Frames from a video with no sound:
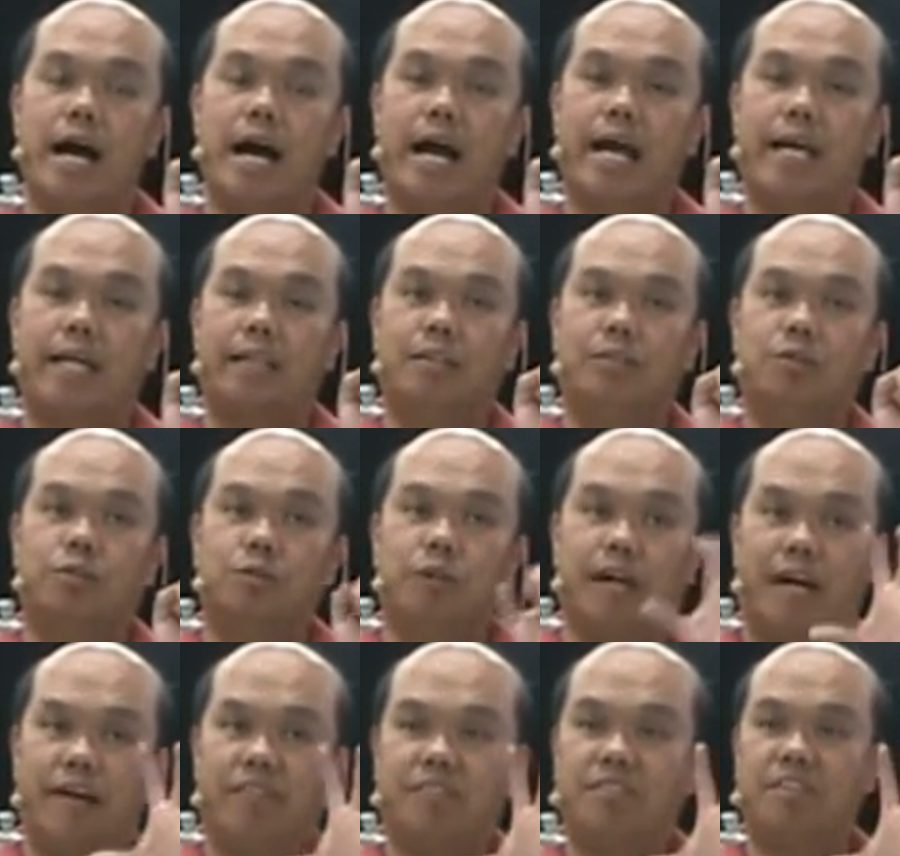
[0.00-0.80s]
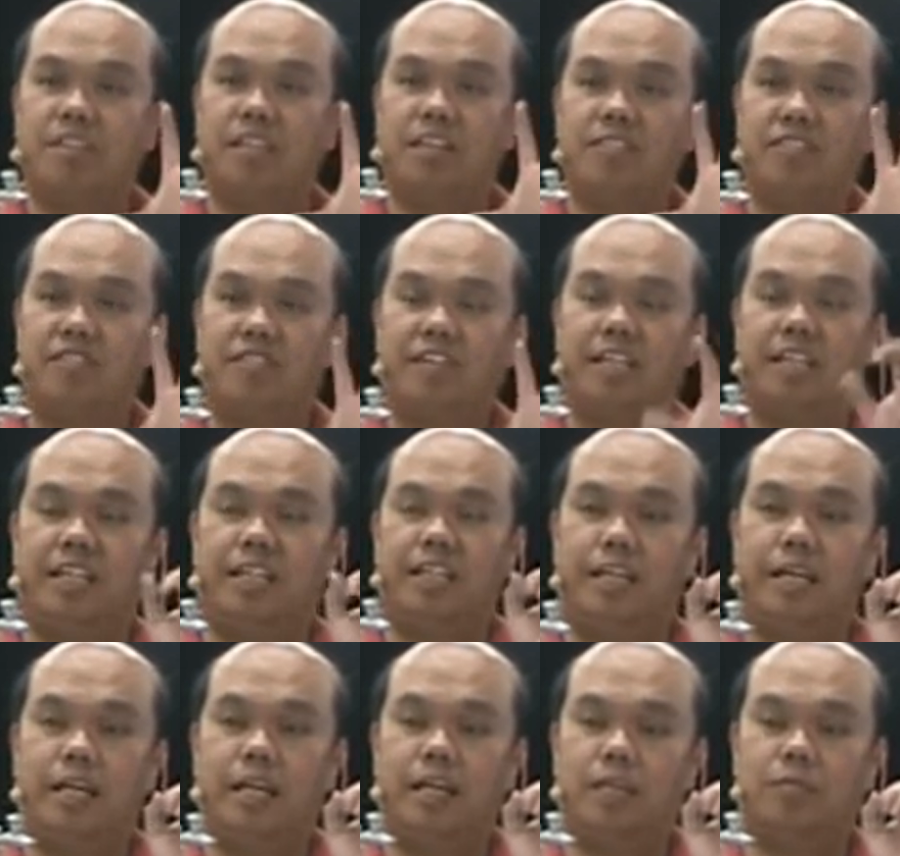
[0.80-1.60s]
A gravity
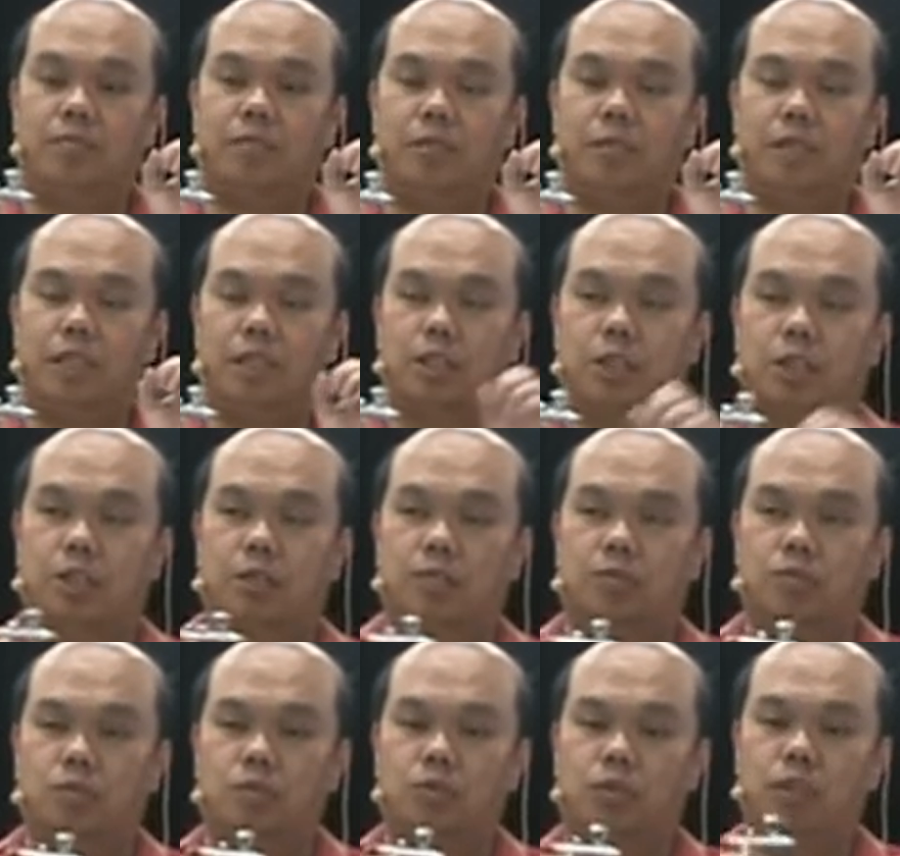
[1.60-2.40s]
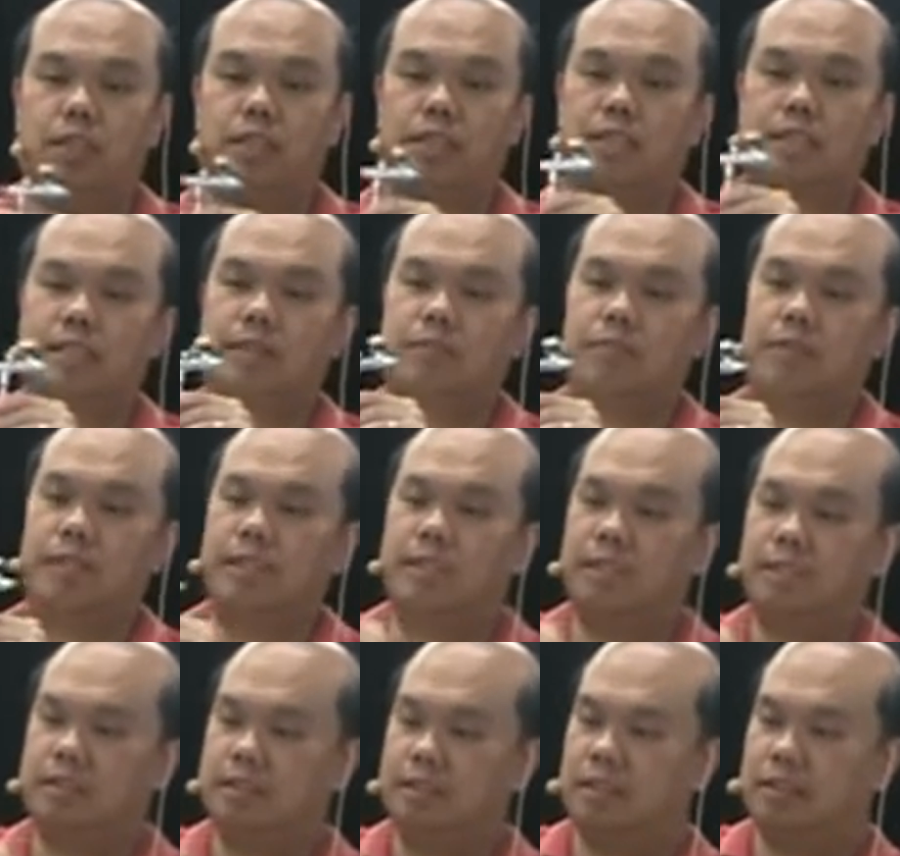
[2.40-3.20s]
feed airbrush is
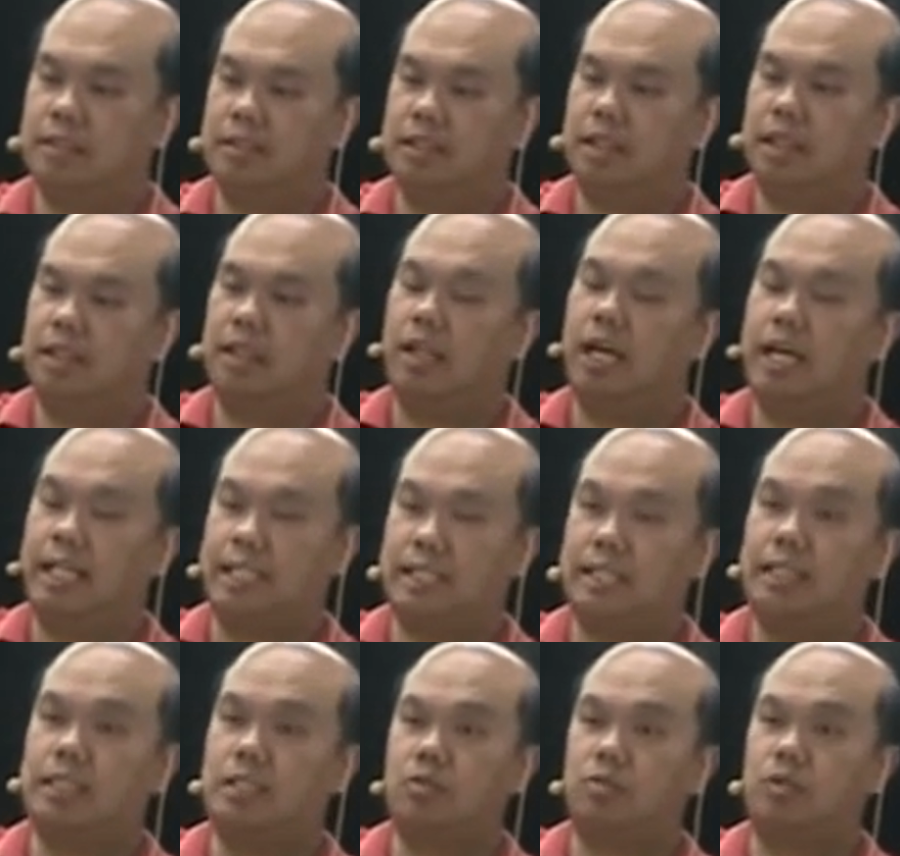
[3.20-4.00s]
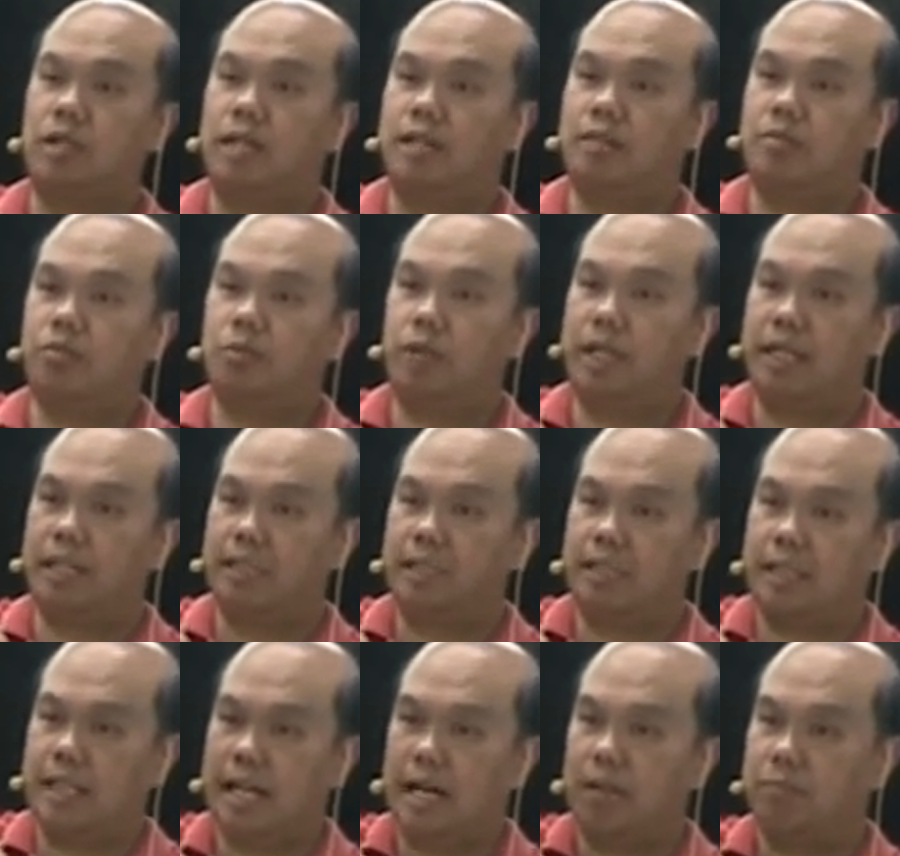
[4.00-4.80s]
something like this one, where
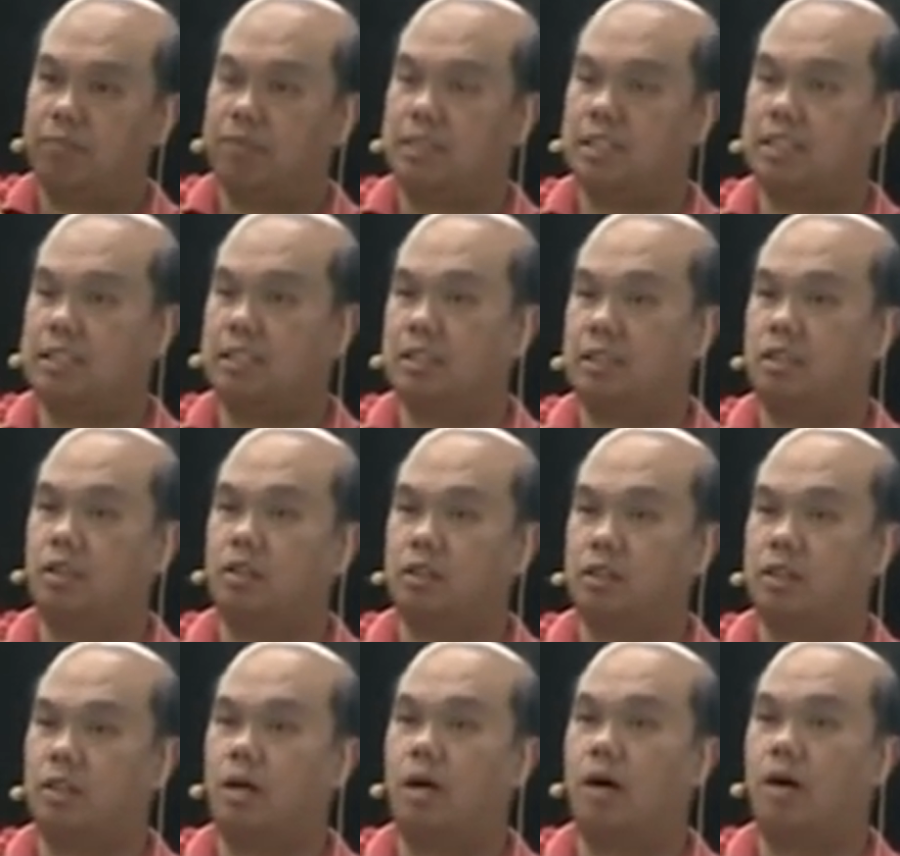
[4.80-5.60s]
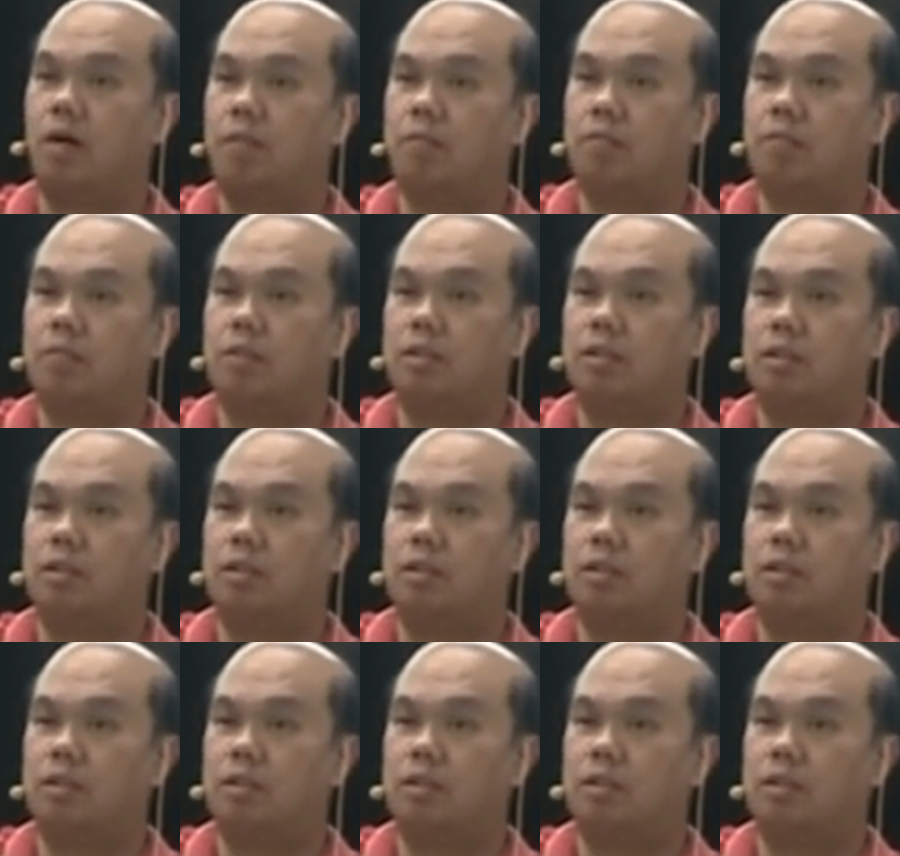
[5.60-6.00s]
the cup sits on top.